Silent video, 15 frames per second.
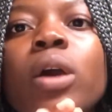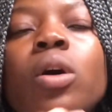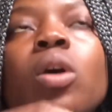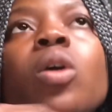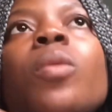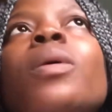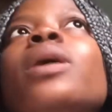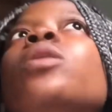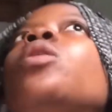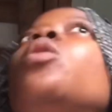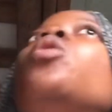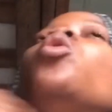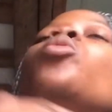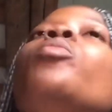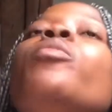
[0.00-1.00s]
go
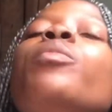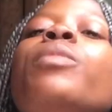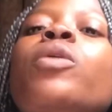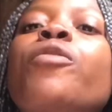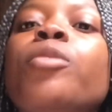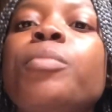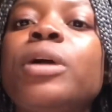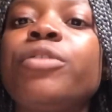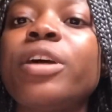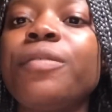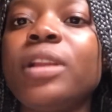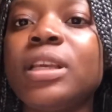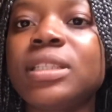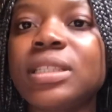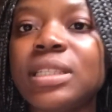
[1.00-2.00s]
home from my
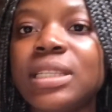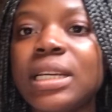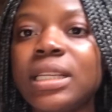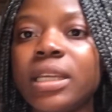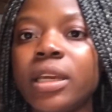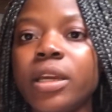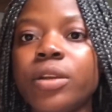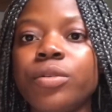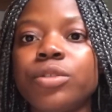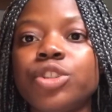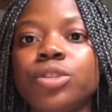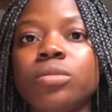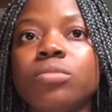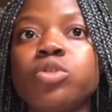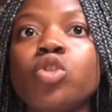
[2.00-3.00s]
driving lessons that day and
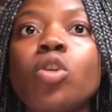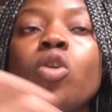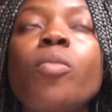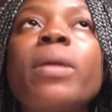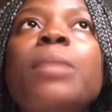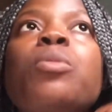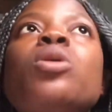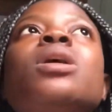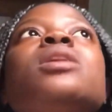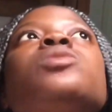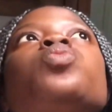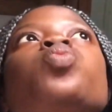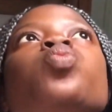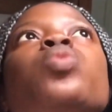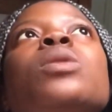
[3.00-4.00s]
saw on my
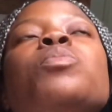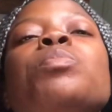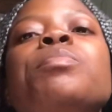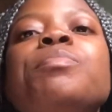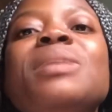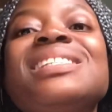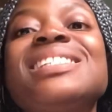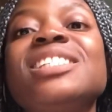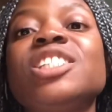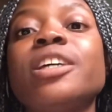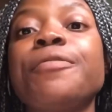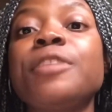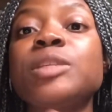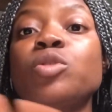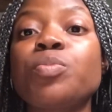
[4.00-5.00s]
mother's messenger,
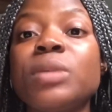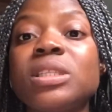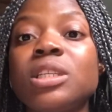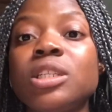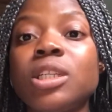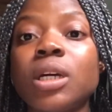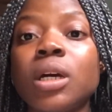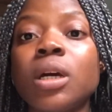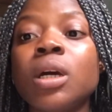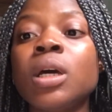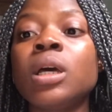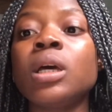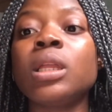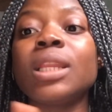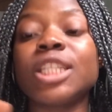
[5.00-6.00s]
Facebook messenger,
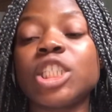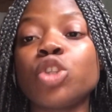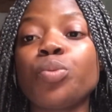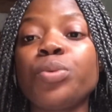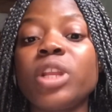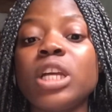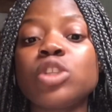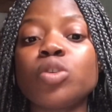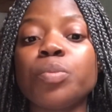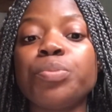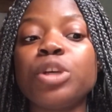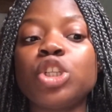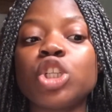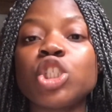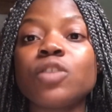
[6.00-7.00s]
that she has uploaded some
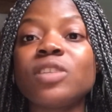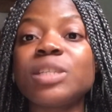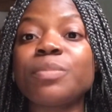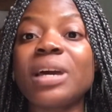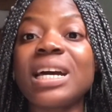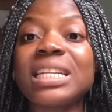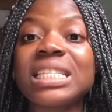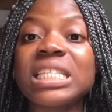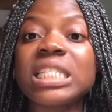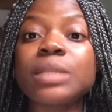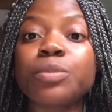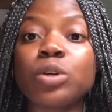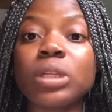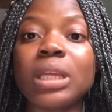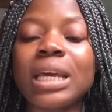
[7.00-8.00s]
pictures of this my
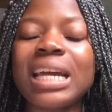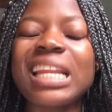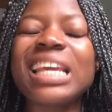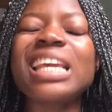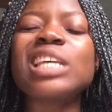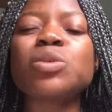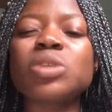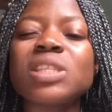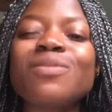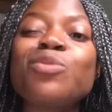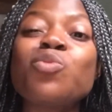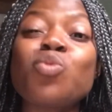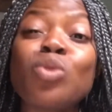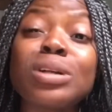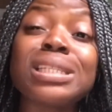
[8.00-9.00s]
auntie's body, and the case was
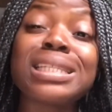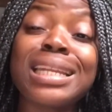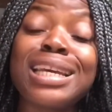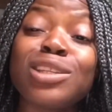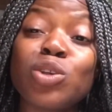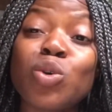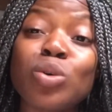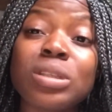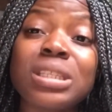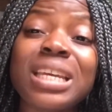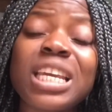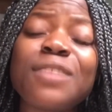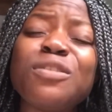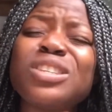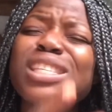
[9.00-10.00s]
even worse than I thought.
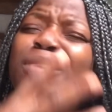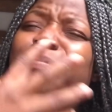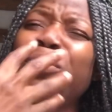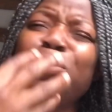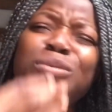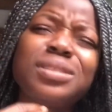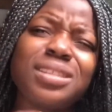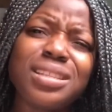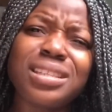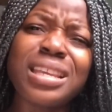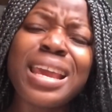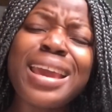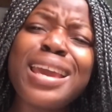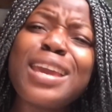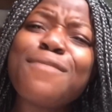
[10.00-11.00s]
Like, if you see bruises,
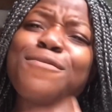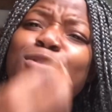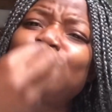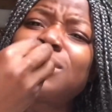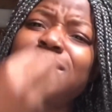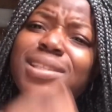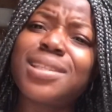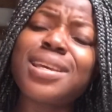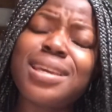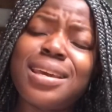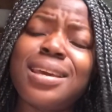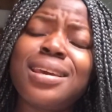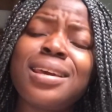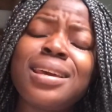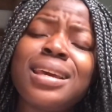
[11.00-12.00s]
if you
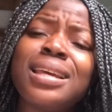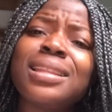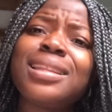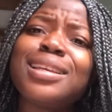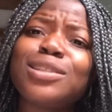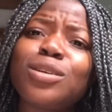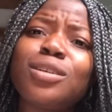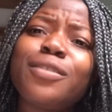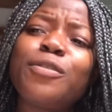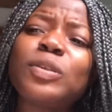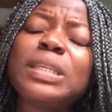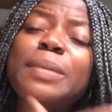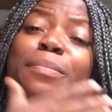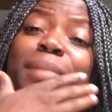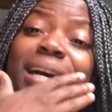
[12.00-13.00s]
see things on, if you
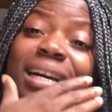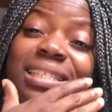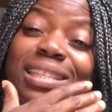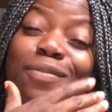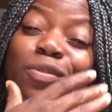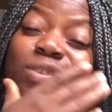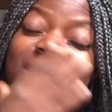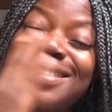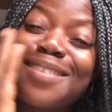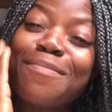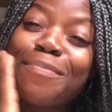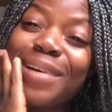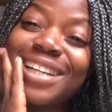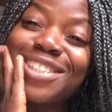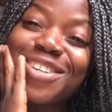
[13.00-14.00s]
see marks, if you see
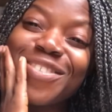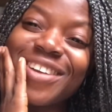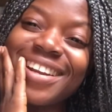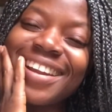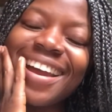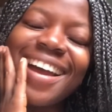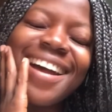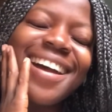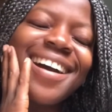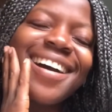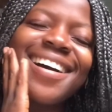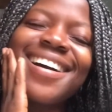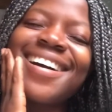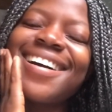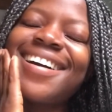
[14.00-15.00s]
battering,
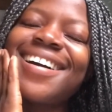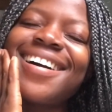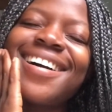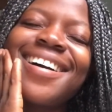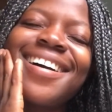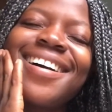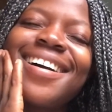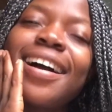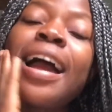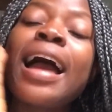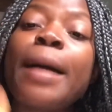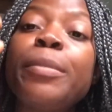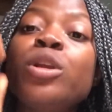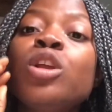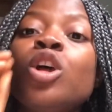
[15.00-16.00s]
I
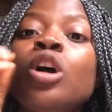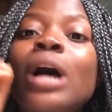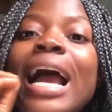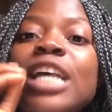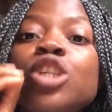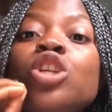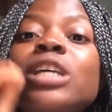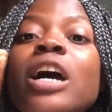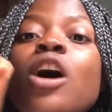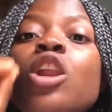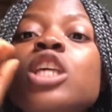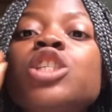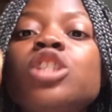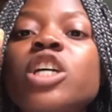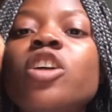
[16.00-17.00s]
mean, I
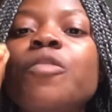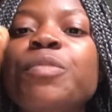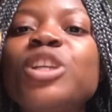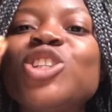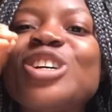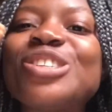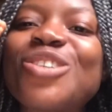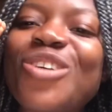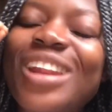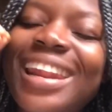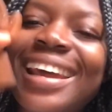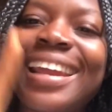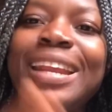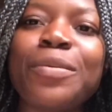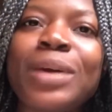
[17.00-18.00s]
always see this kind of pictures
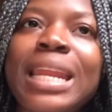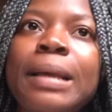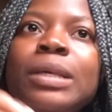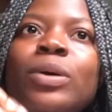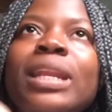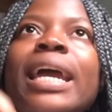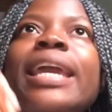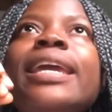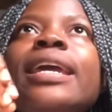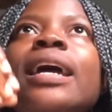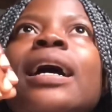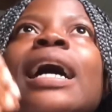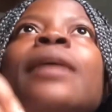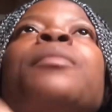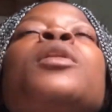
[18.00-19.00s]
online when I
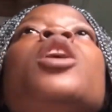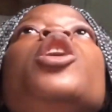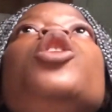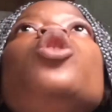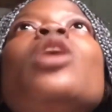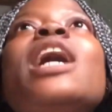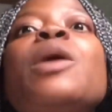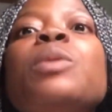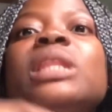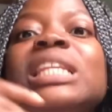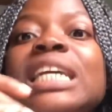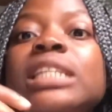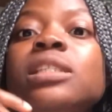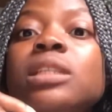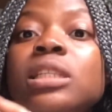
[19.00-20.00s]
hear, you know how we
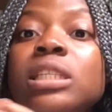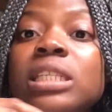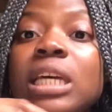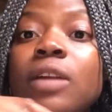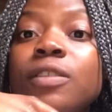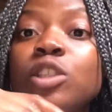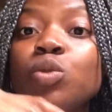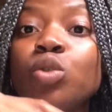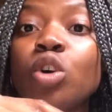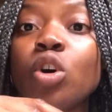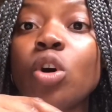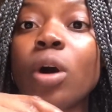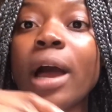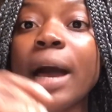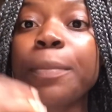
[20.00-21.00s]
think that this kind of things will
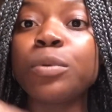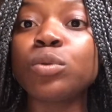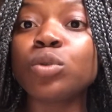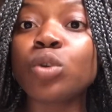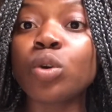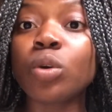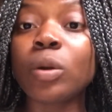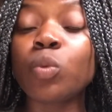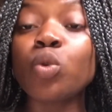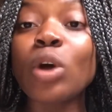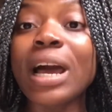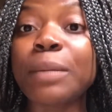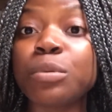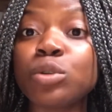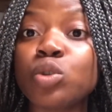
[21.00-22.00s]
not happen
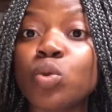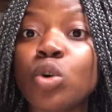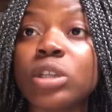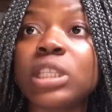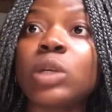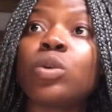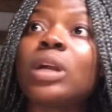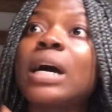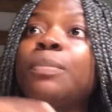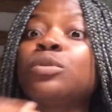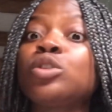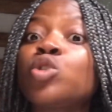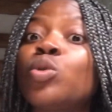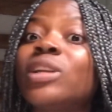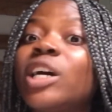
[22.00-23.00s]
to us, and it will not
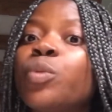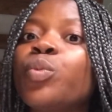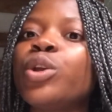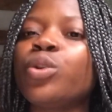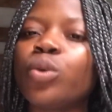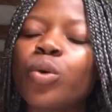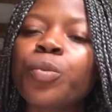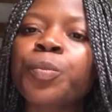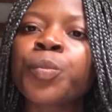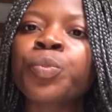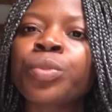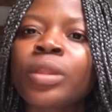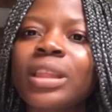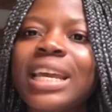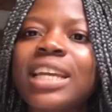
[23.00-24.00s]
happen to someone that we know.
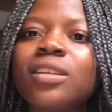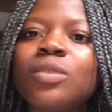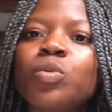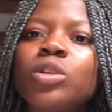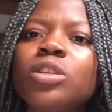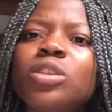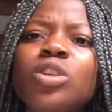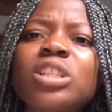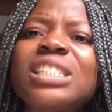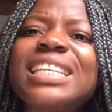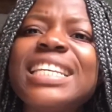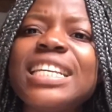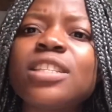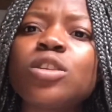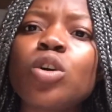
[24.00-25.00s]
Like, it
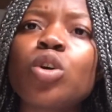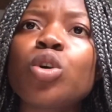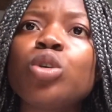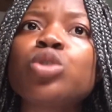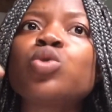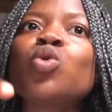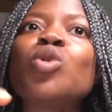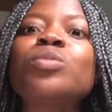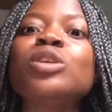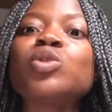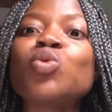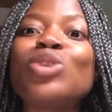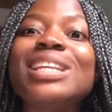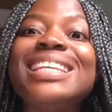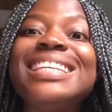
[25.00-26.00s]
doesn't hit so close to home.
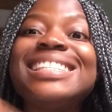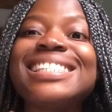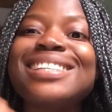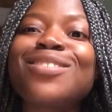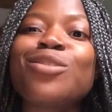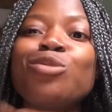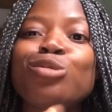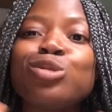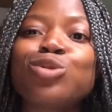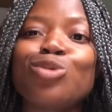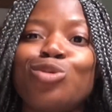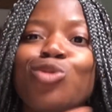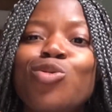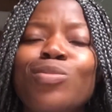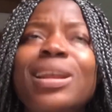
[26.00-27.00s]
This one hits close
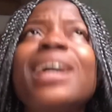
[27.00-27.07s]
to home.